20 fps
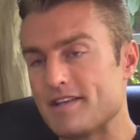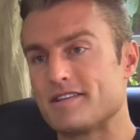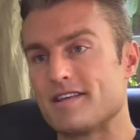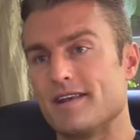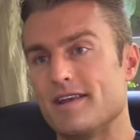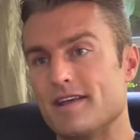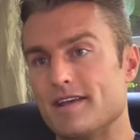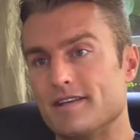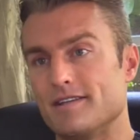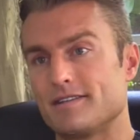as
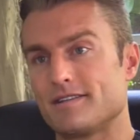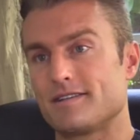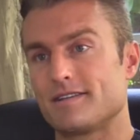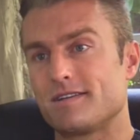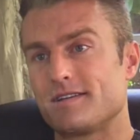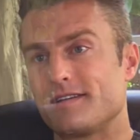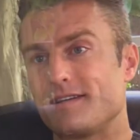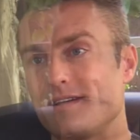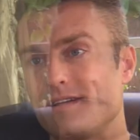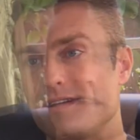it
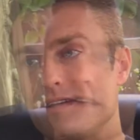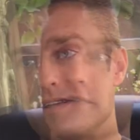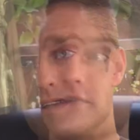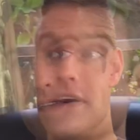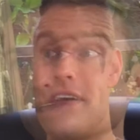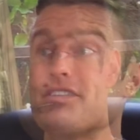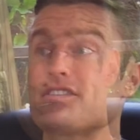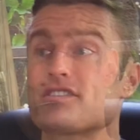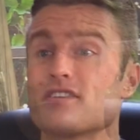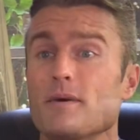is, like that.
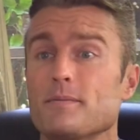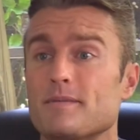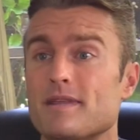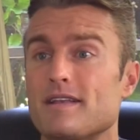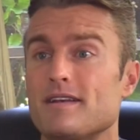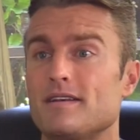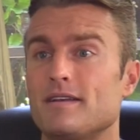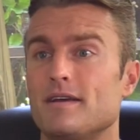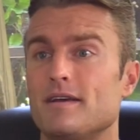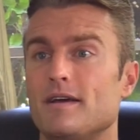Find
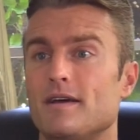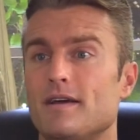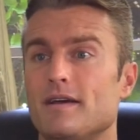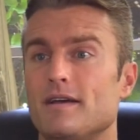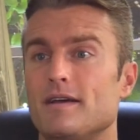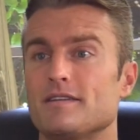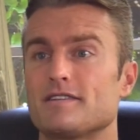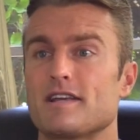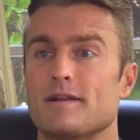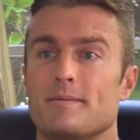something.
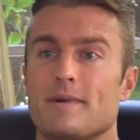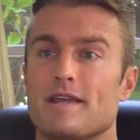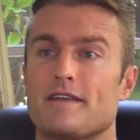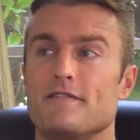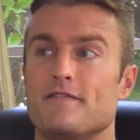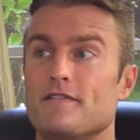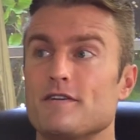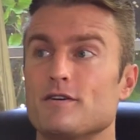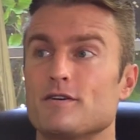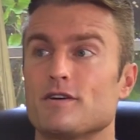It's gonna make
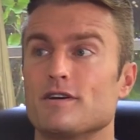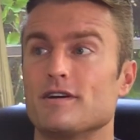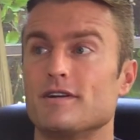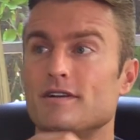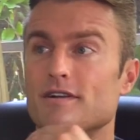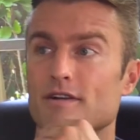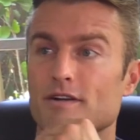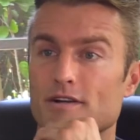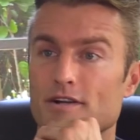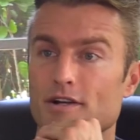you feel good.
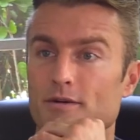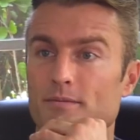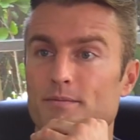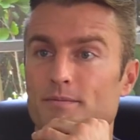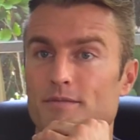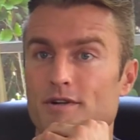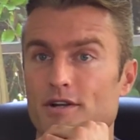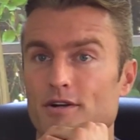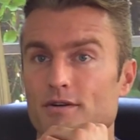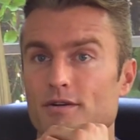And you're
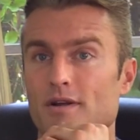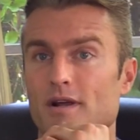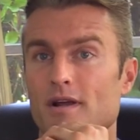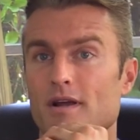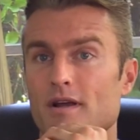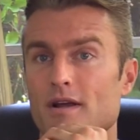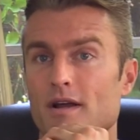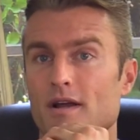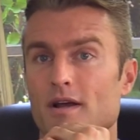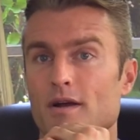you're you're.
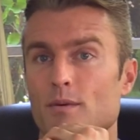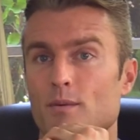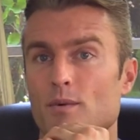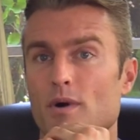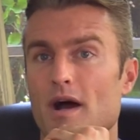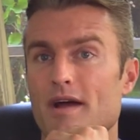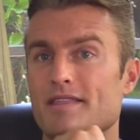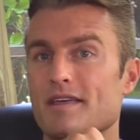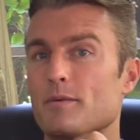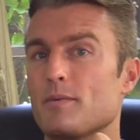
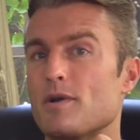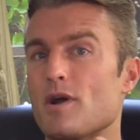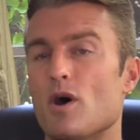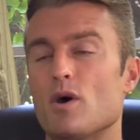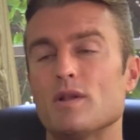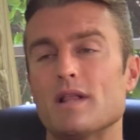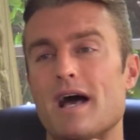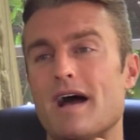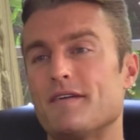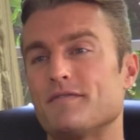Well, I think we
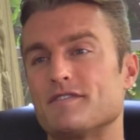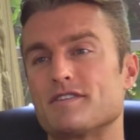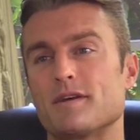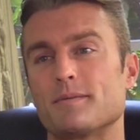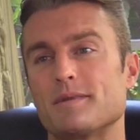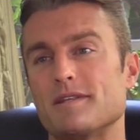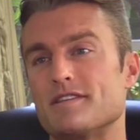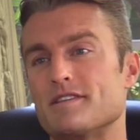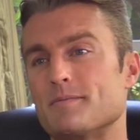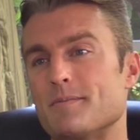all have something